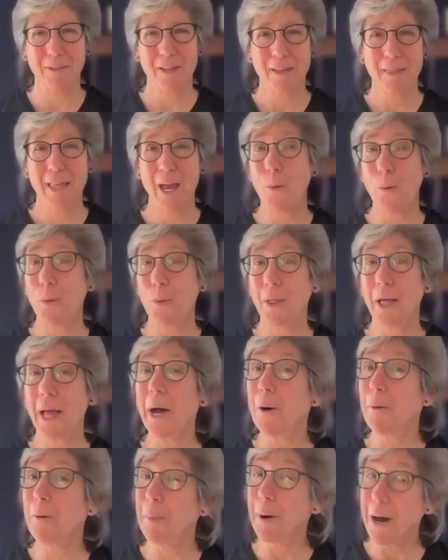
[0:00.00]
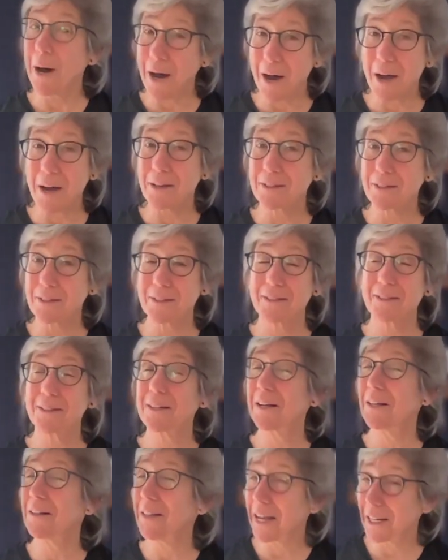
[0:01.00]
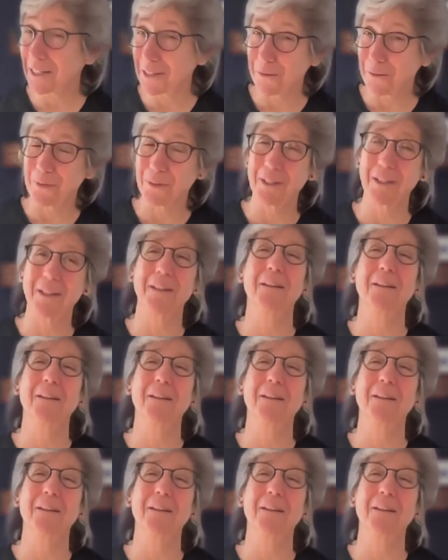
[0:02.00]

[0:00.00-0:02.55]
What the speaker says: that will help us collectively